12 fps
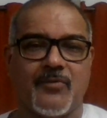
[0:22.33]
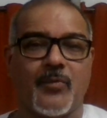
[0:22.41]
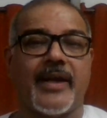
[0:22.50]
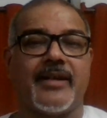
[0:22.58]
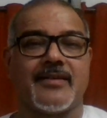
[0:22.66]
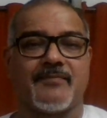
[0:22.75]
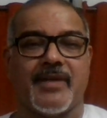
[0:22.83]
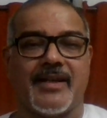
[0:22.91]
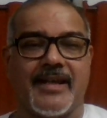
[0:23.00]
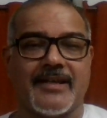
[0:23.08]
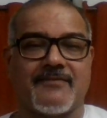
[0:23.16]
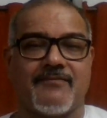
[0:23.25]
when is my
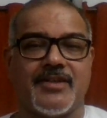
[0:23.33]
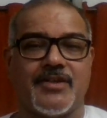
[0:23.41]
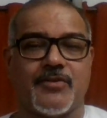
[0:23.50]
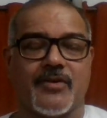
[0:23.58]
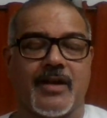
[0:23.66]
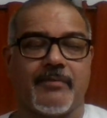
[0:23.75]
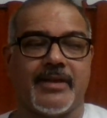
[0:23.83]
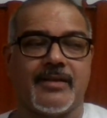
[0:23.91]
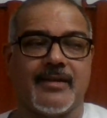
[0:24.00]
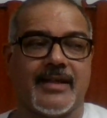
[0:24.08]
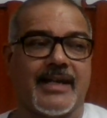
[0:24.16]
next video coming,